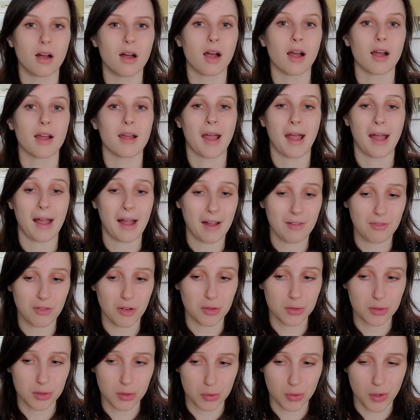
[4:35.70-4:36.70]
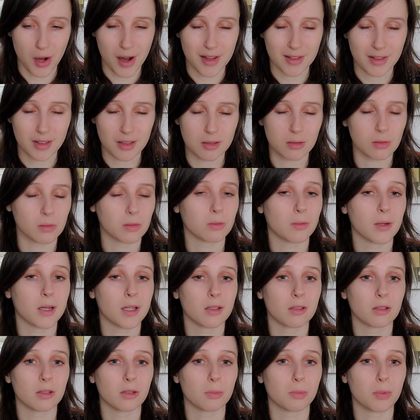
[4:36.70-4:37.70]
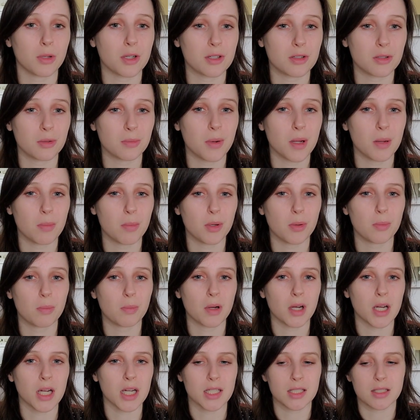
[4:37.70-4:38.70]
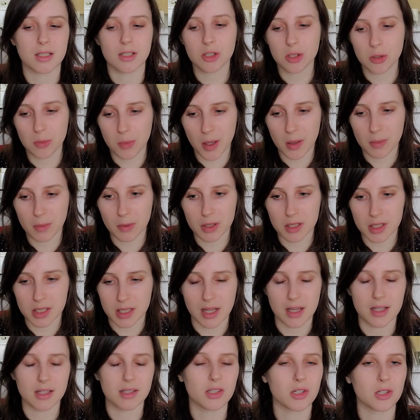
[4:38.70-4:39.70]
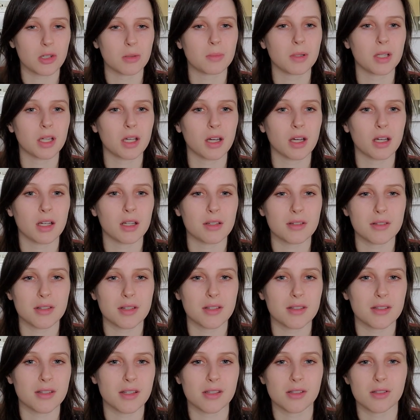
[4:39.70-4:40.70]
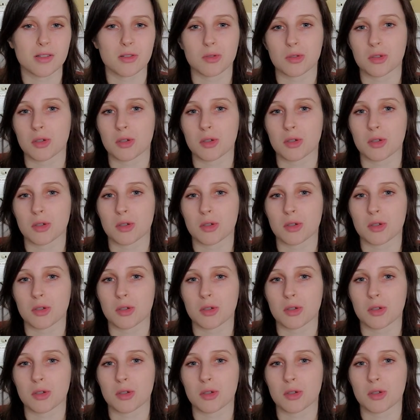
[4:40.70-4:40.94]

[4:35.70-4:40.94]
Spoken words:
I have also tried this with regular printer paper, but tissue paper is nicer because it's easier